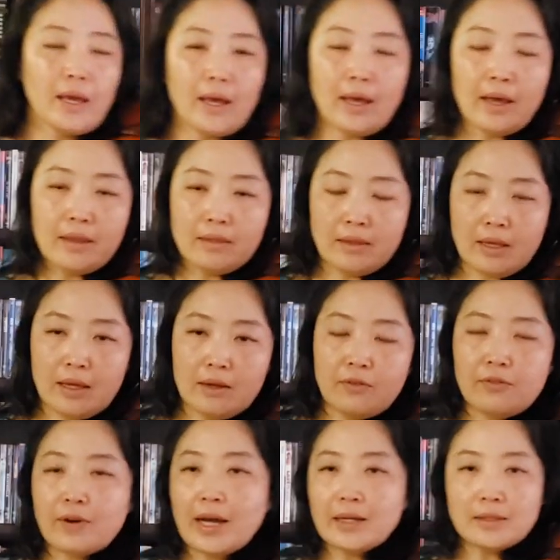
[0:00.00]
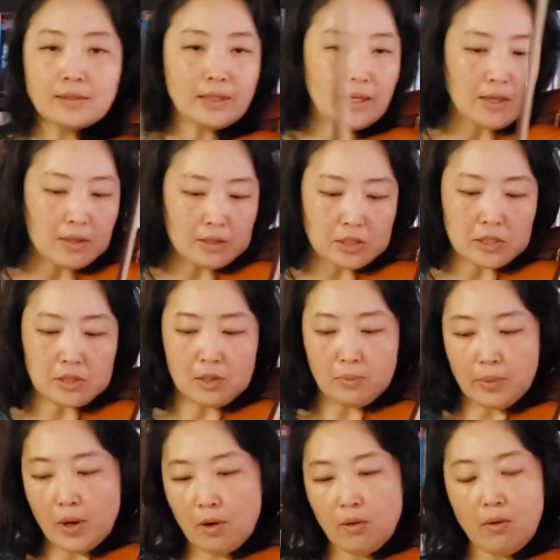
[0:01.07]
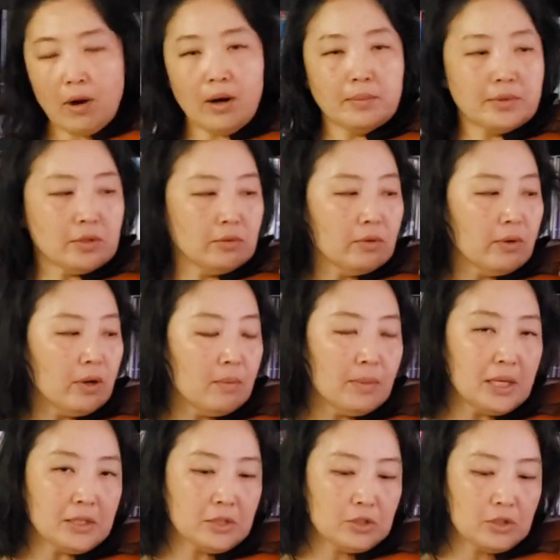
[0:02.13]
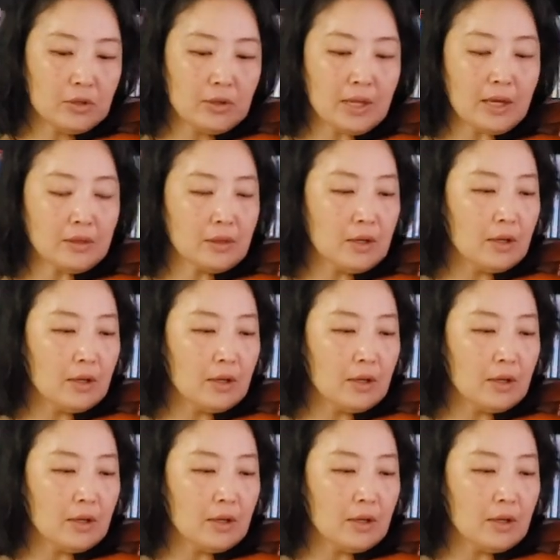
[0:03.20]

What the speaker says: And then finally, just the bow arm. So we want to make sure that